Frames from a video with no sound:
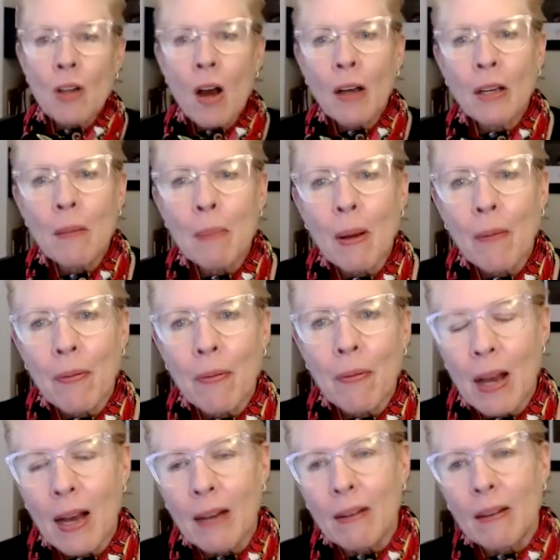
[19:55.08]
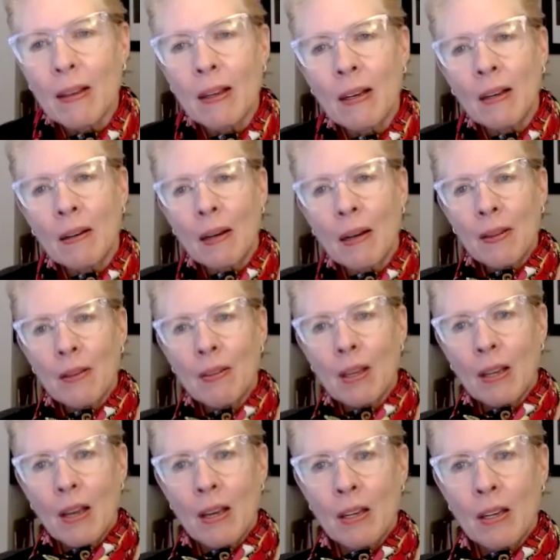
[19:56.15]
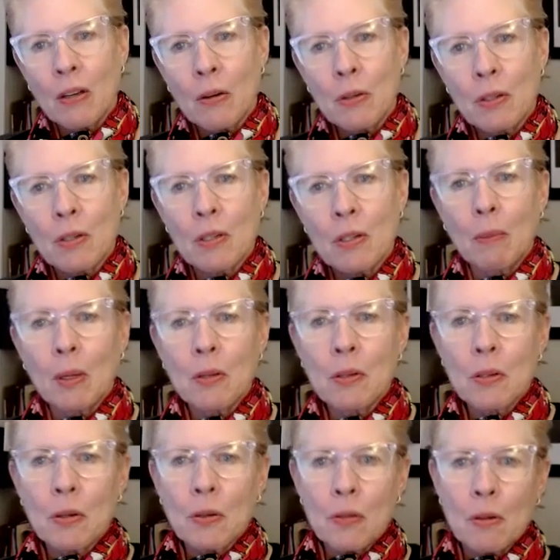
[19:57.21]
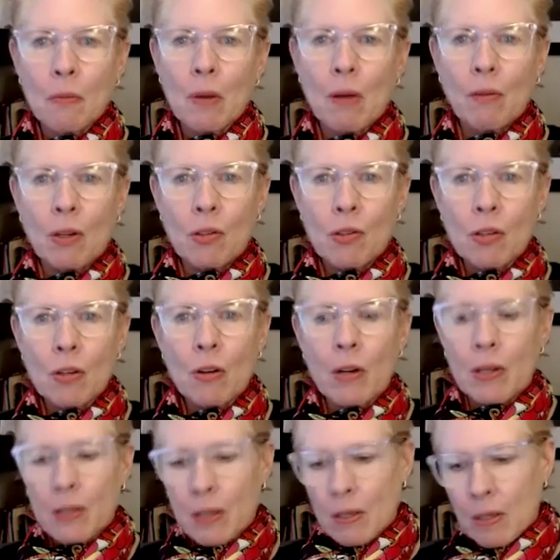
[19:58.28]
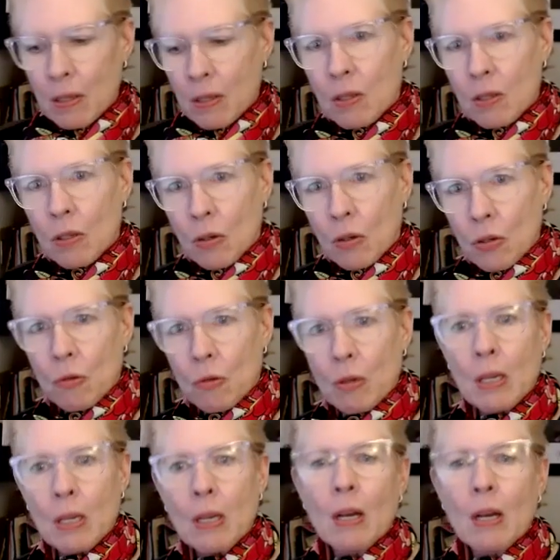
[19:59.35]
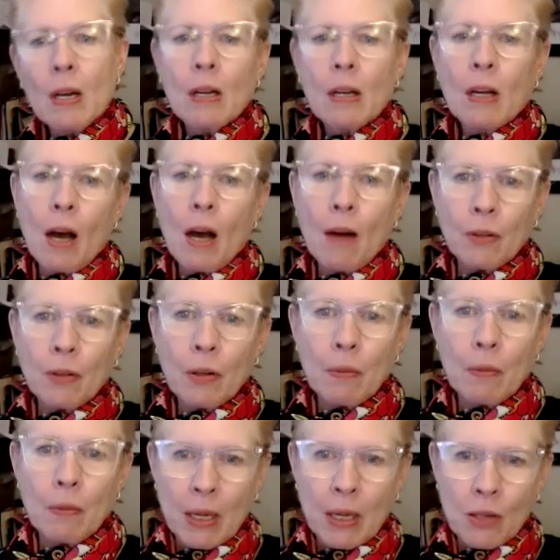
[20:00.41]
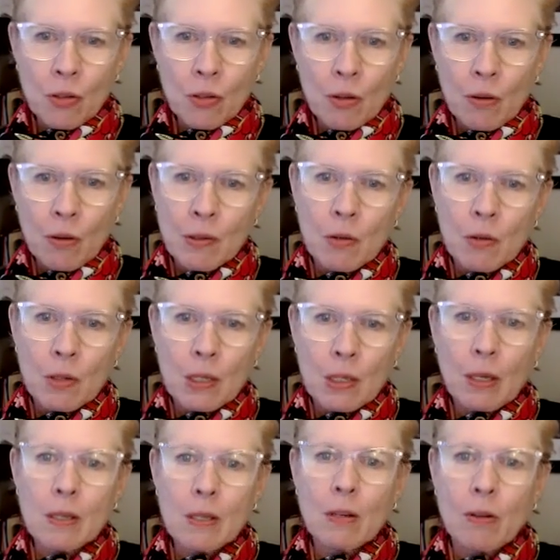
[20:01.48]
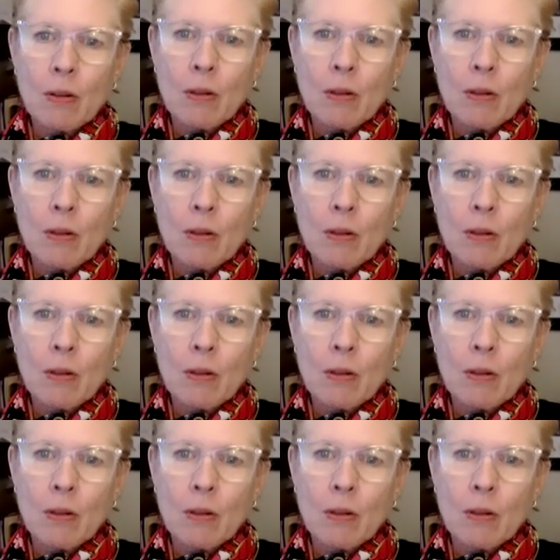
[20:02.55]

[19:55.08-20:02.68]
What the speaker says: talk about that. I think that kind of goes to some concerns around insurance. Is this surgery covered by insurance, or is it considered